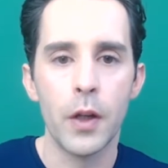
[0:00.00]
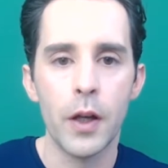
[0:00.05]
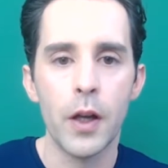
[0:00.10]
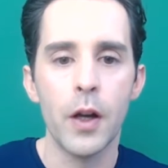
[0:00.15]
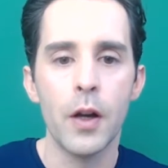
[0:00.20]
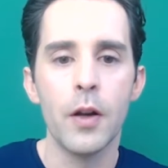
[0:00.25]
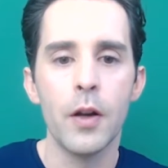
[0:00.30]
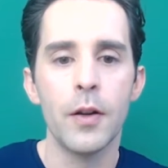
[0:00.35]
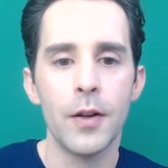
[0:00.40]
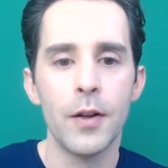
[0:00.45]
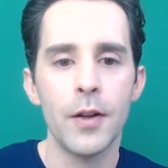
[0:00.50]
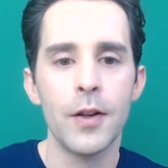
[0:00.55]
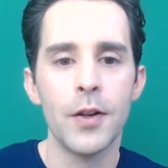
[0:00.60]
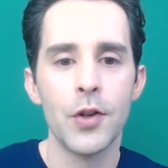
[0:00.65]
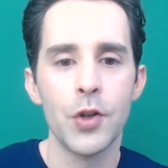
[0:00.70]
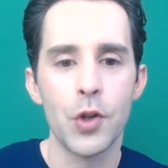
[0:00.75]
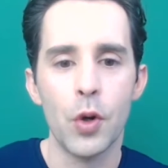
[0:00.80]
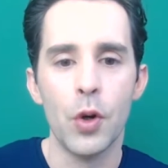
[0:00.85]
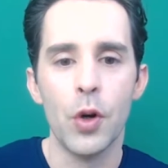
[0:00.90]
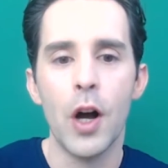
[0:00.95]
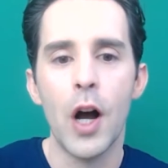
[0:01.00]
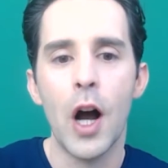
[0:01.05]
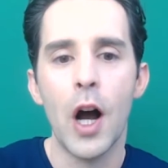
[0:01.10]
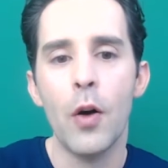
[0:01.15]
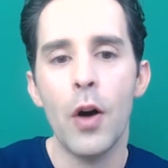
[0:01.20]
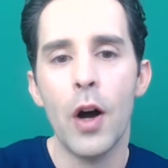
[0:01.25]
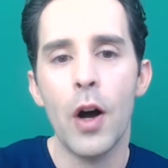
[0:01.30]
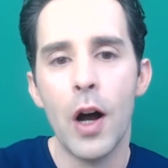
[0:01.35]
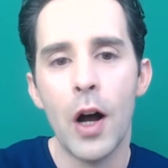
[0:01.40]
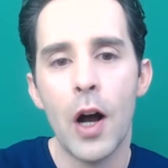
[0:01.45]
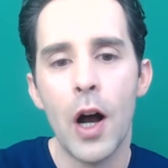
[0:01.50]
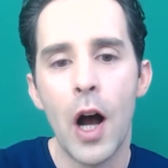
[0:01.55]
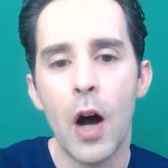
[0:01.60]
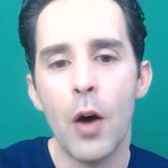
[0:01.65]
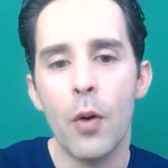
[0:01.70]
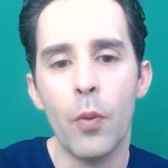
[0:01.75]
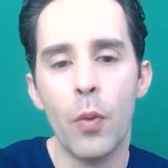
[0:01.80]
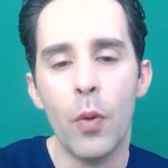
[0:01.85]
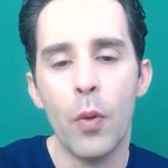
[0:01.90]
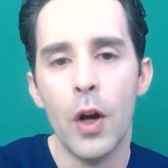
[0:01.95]
Yeah. So
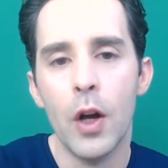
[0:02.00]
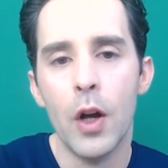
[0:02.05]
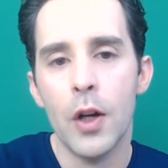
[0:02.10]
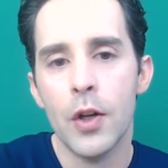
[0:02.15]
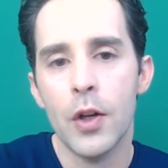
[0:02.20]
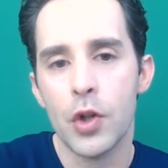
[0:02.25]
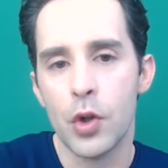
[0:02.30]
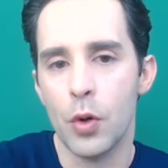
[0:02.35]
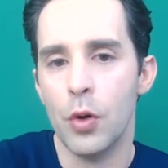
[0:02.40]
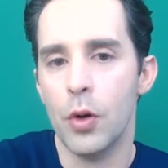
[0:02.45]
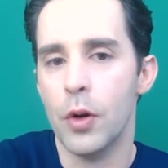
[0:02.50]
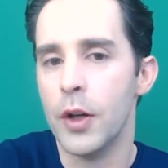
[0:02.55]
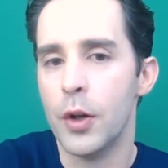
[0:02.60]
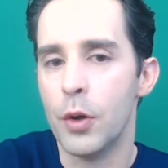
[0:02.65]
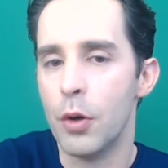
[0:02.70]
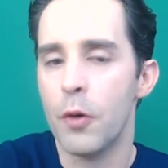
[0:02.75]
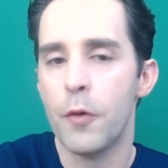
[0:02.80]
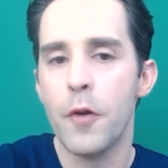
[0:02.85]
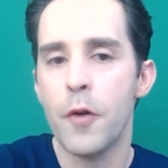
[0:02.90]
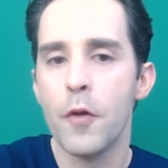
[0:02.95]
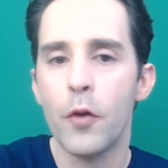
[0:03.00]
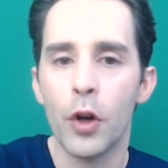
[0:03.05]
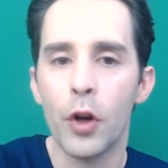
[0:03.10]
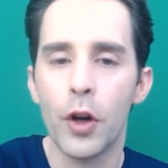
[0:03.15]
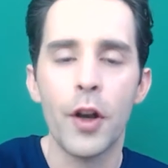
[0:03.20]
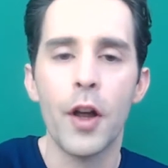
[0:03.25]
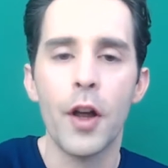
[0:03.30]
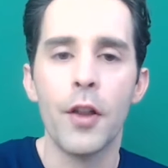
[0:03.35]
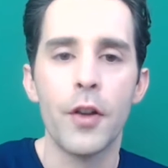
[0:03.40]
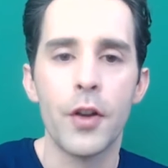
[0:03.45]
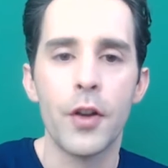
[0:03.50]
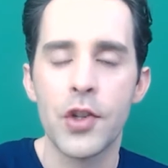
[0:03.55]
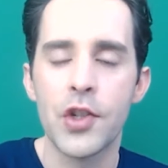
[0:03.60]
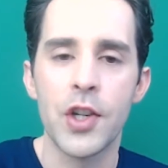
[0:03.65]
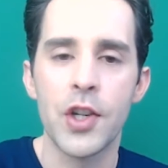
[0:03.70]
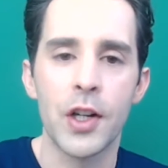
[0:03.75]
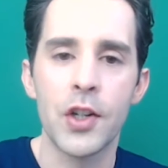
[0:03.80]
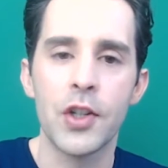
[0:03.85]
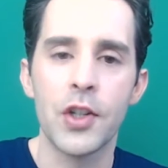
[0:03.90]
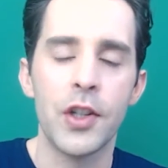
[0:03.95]
if you've got another
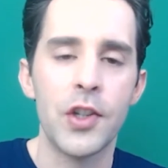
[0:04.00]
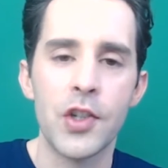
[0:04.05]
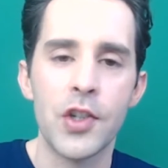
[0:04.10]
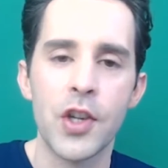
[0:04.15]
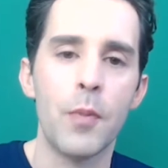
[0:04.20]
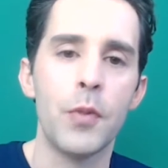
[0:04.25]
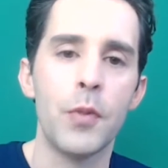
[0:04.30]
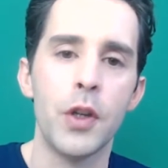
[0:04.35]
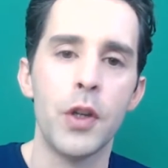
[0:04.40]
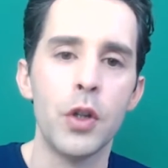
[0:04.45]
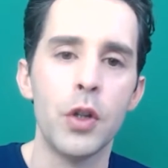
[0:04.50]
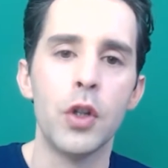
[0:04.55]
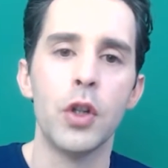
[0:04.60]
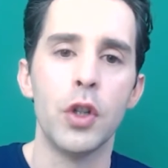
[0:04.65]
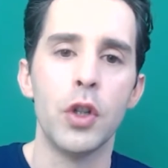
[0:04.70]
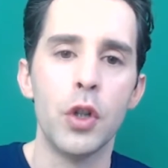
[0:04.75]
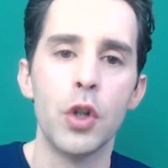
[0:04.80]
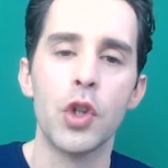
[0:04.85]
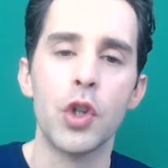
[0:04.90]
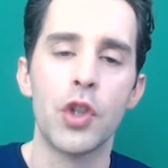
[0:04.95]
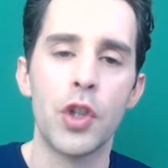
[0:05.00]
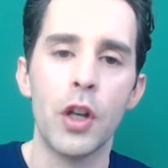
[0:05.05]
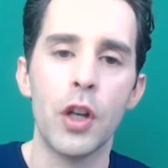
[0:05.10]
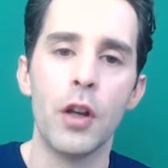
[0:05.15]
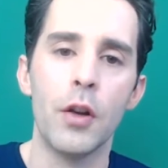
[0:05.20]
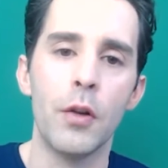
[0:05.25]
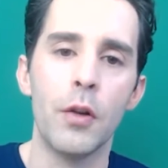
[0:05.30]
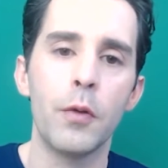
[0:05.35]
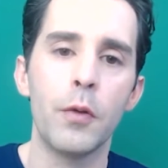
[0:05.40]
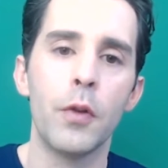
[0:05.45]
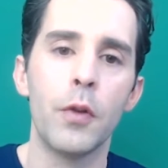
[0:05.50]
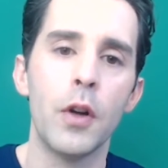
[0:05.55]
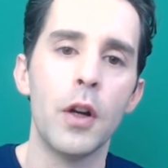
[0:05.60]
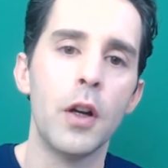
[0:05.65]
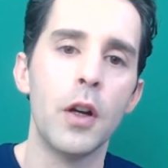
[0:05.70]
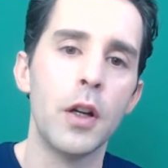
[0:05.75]
60, 70 years to live,